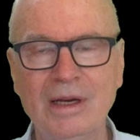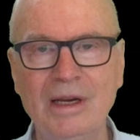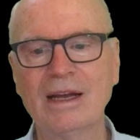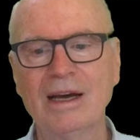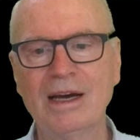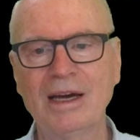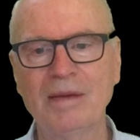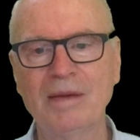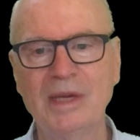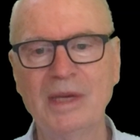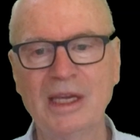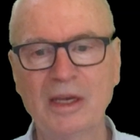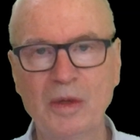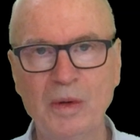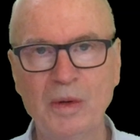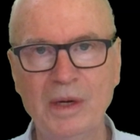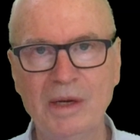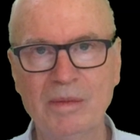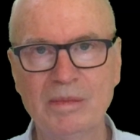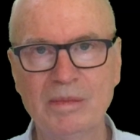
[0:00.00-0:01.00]
I'm
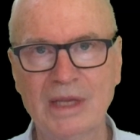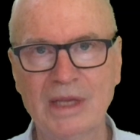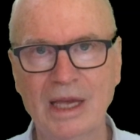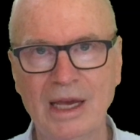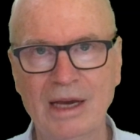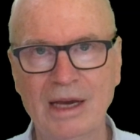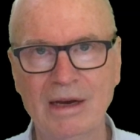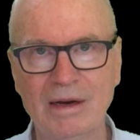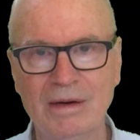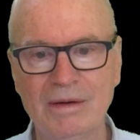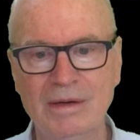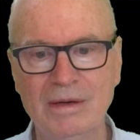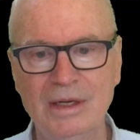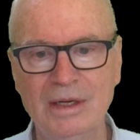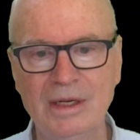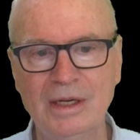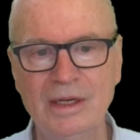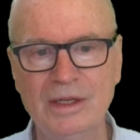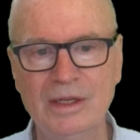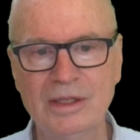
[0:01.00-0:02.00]
equipped now
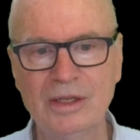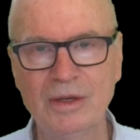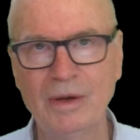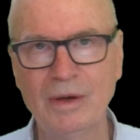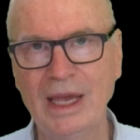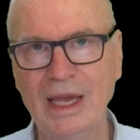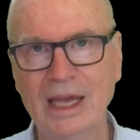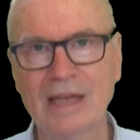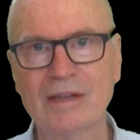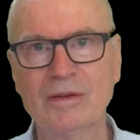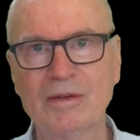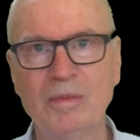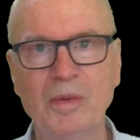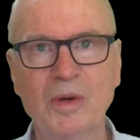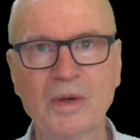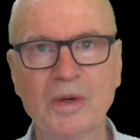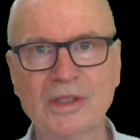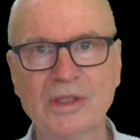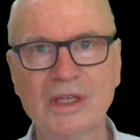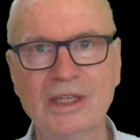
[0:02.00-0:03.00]
to handle
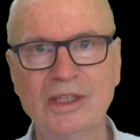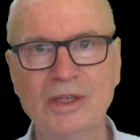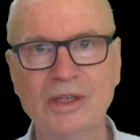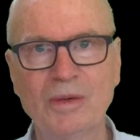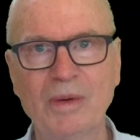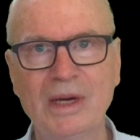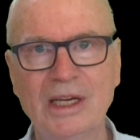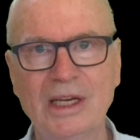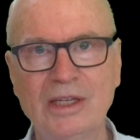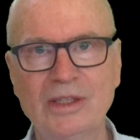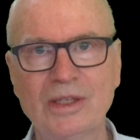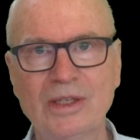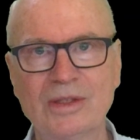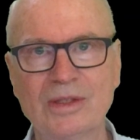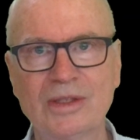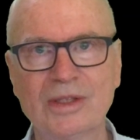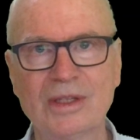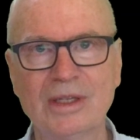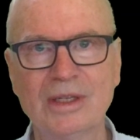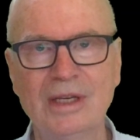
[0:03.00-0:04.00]
more
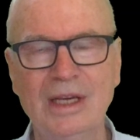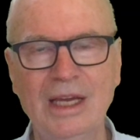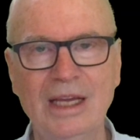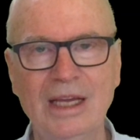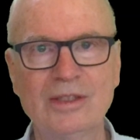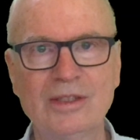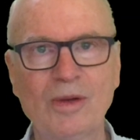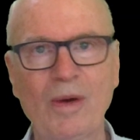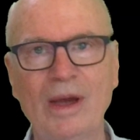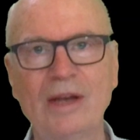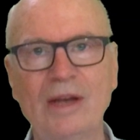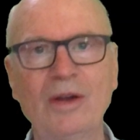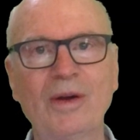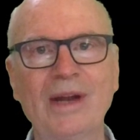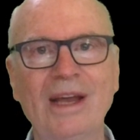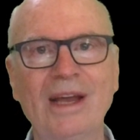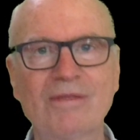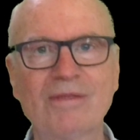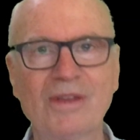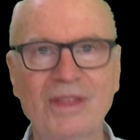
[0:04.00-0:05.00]
situations, so I
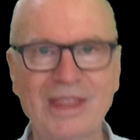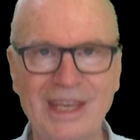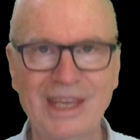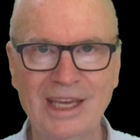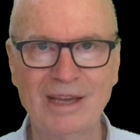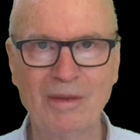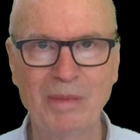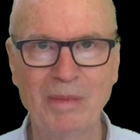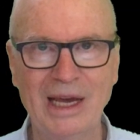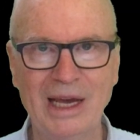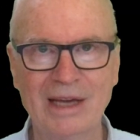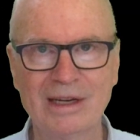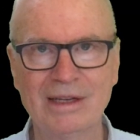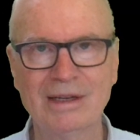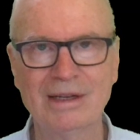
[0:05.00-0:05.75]
don't have to think about